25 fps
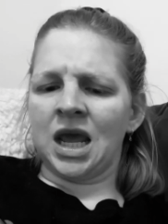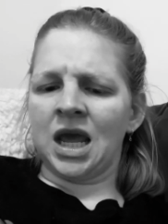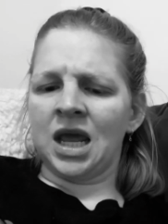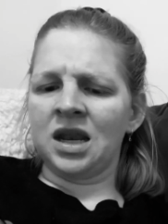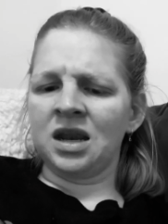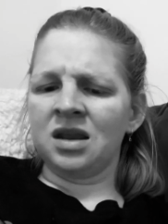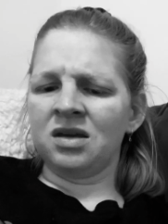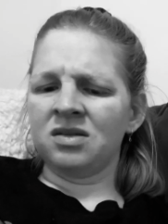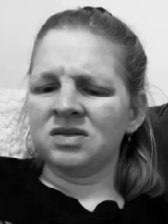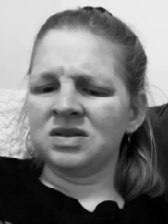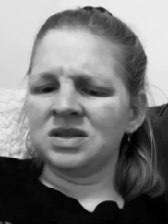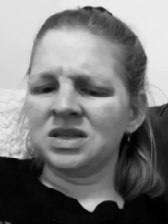And
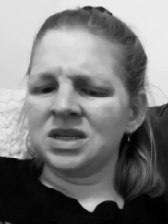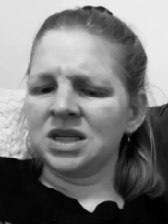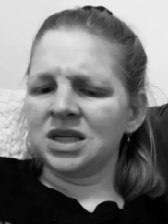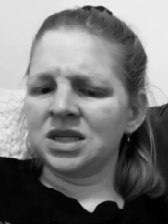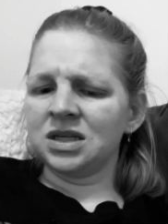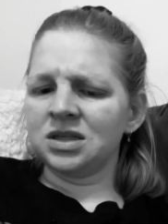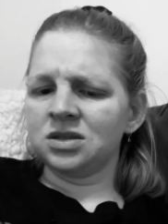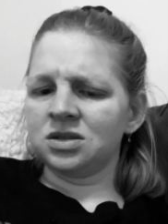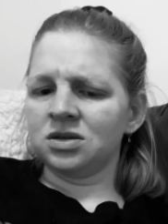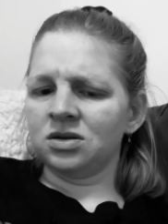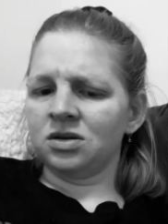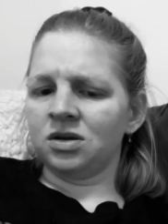I was like,
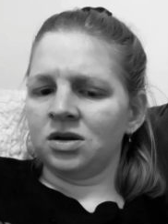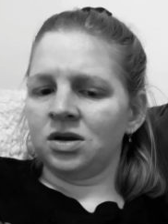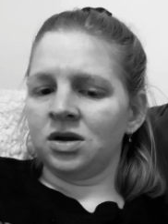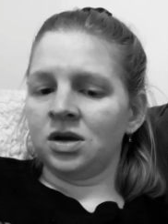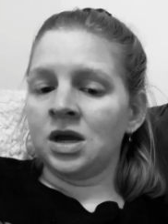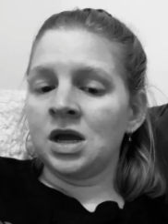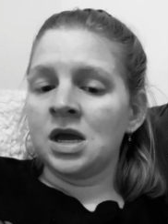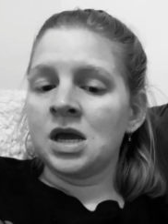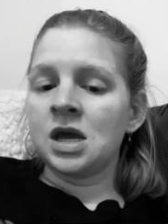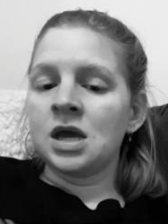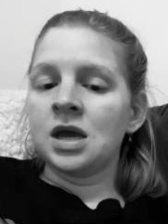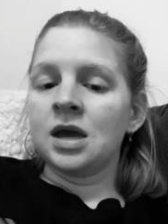sir,
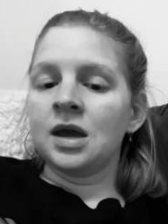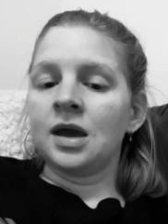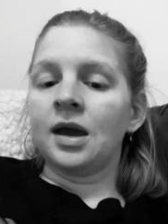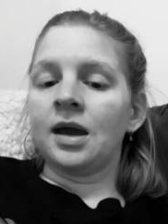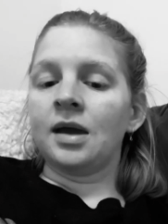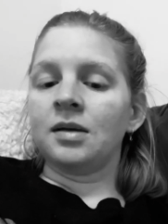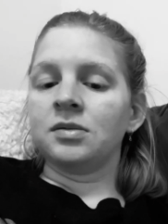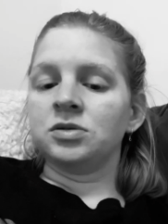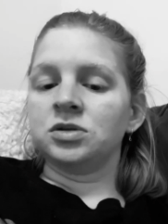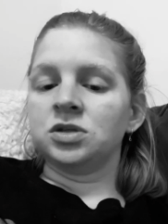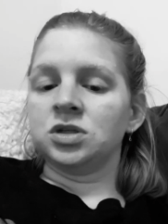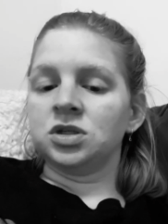
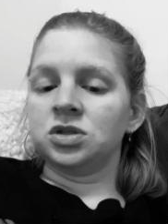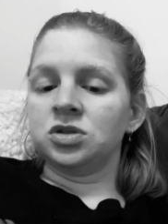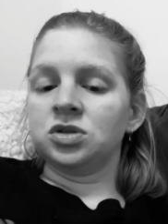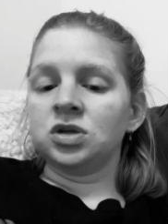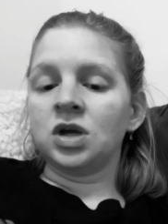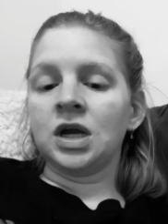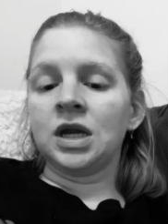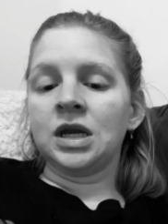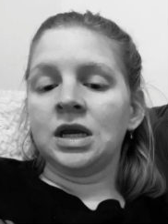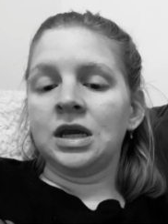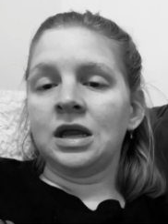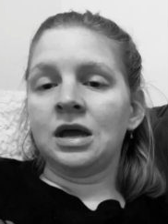I'm just
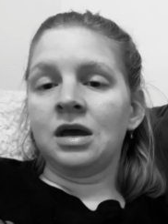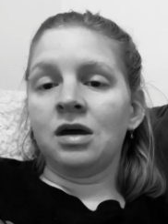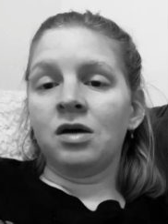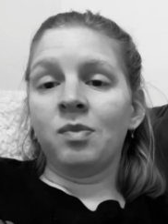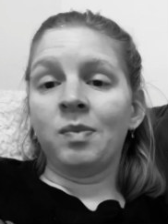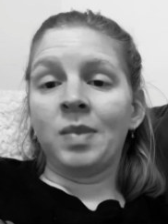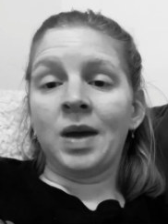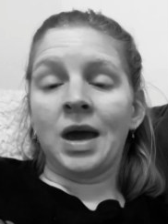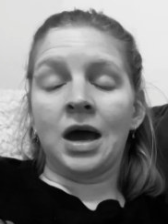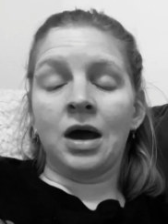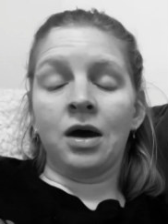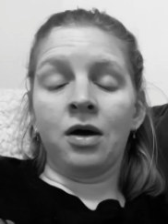trying to help
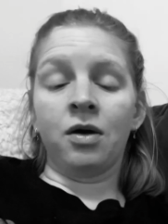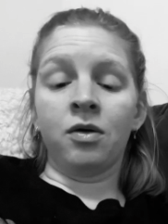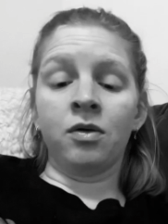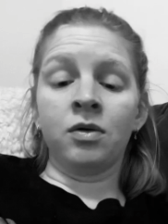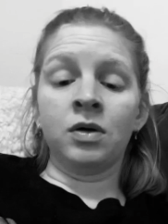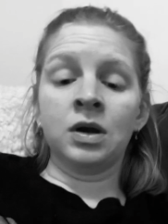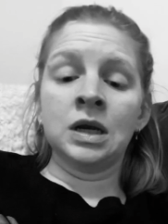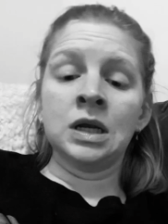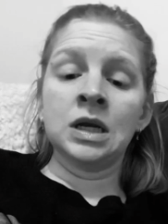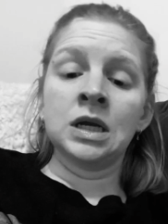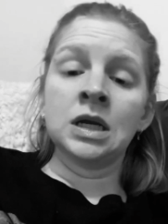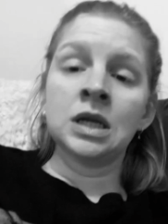out.